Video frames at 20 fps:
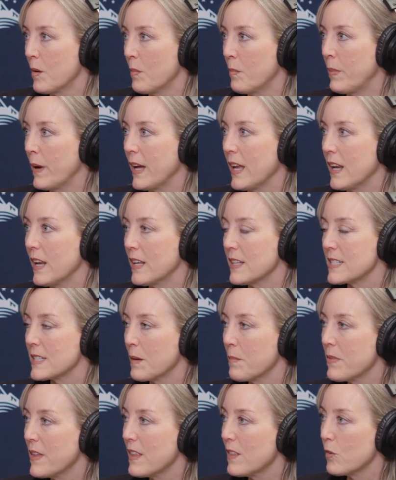But
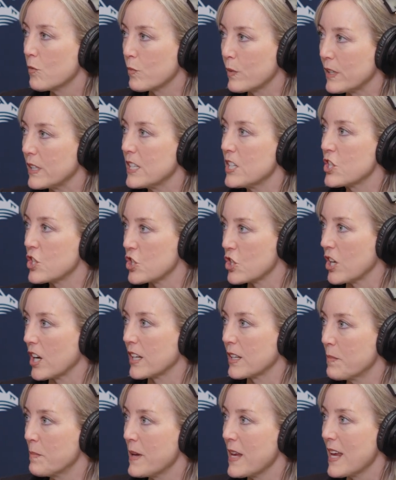something that really
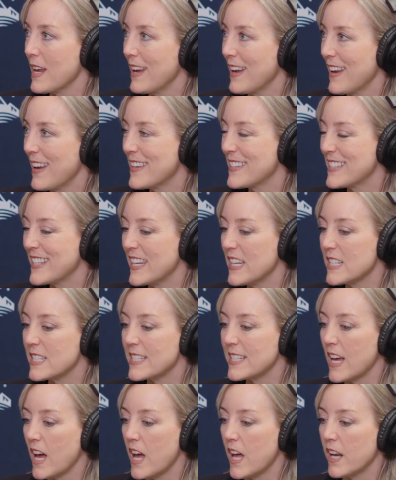struck me is he
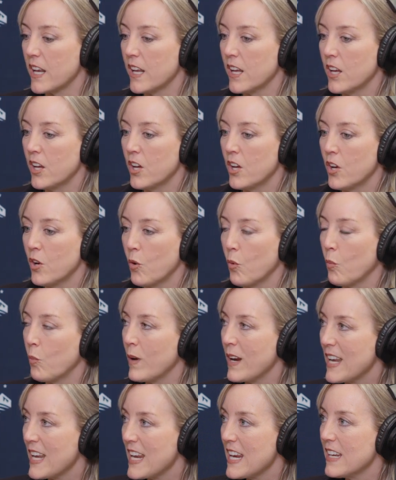said,
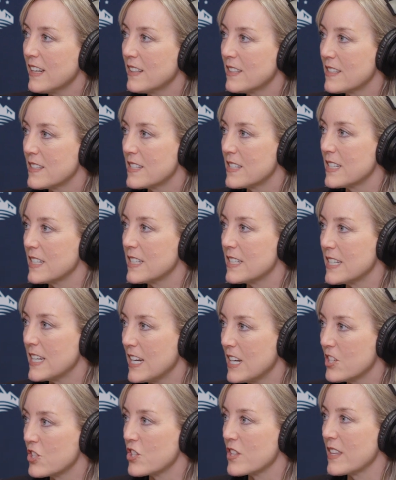we need to
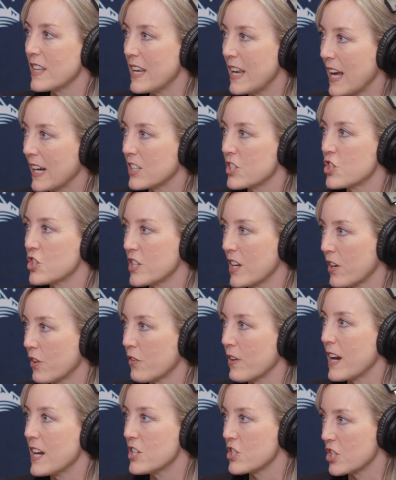teach the next
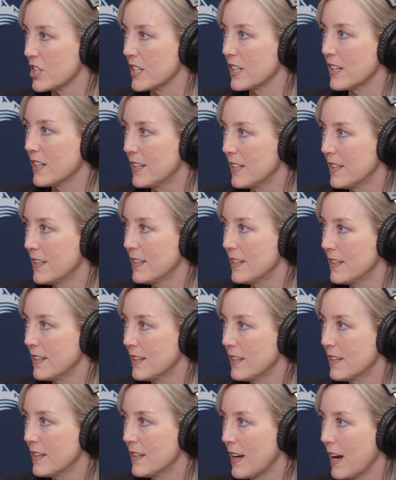generation
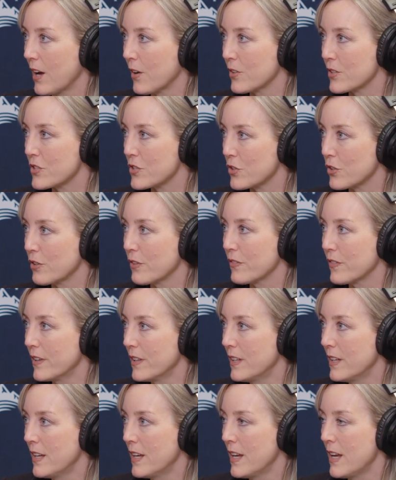how to serve.
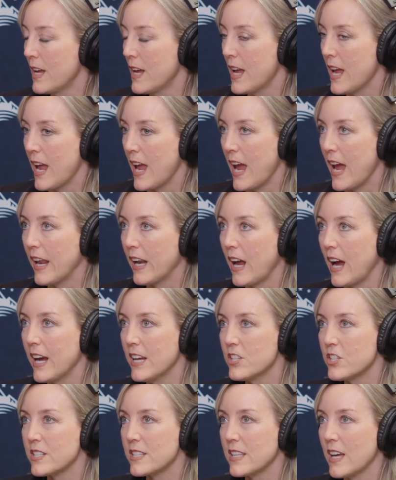And I
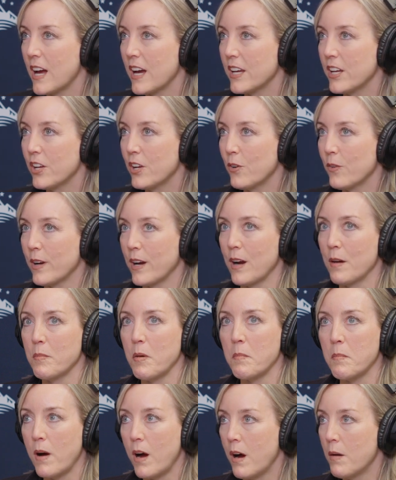just thought, here I'm
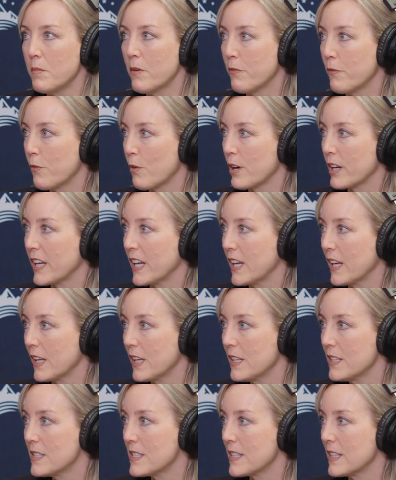a mom of 4
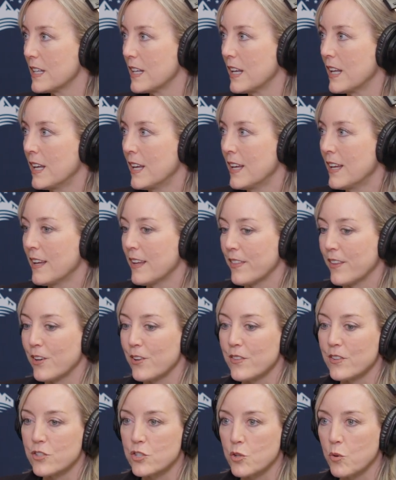kids and they're
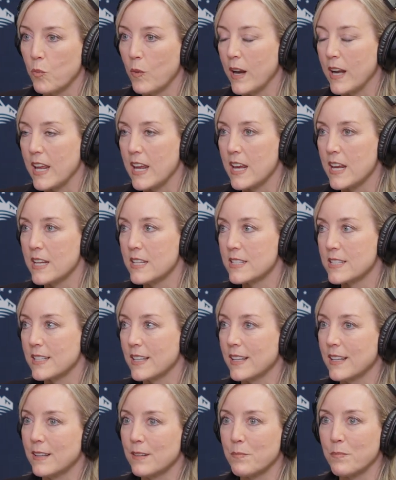in their 20s.
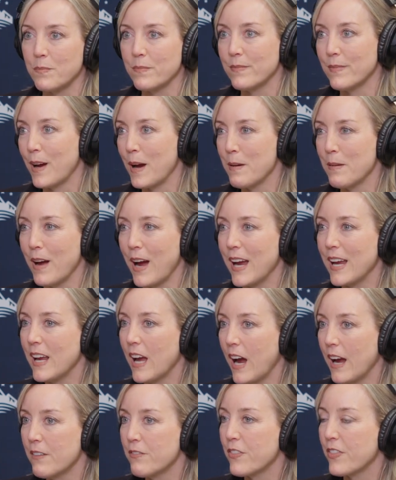And
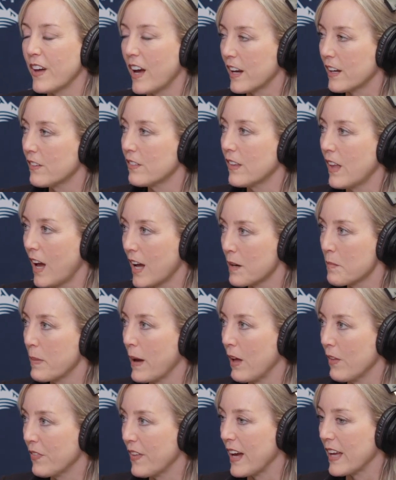I've thought a lot
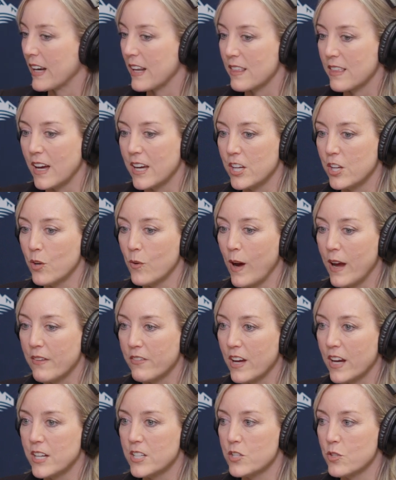about that. And I thought, I've
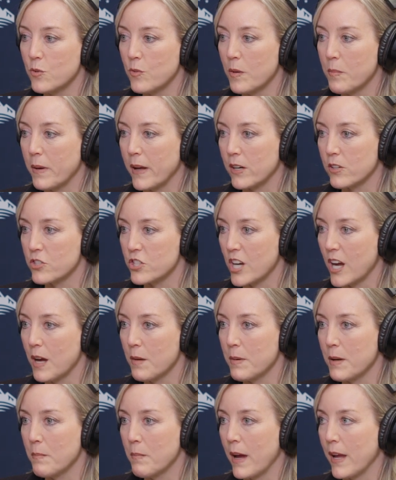got to do a better
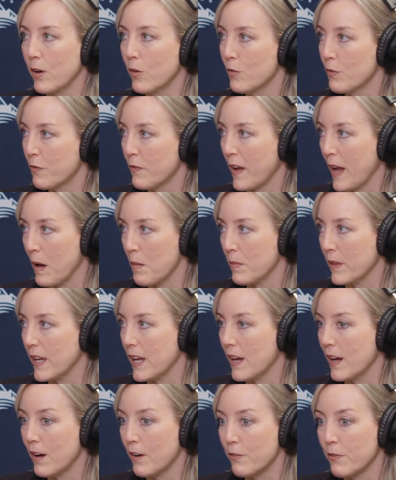job in my own
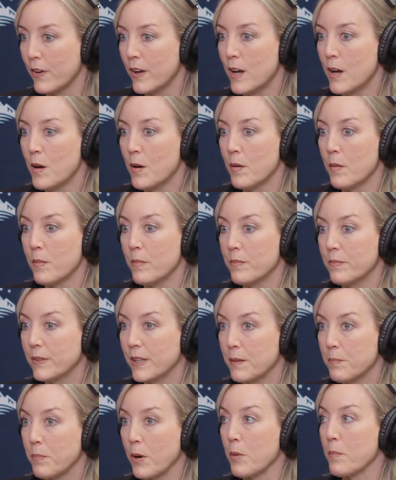family of
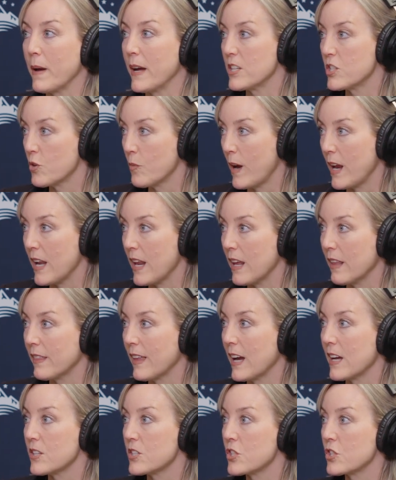perpetuating that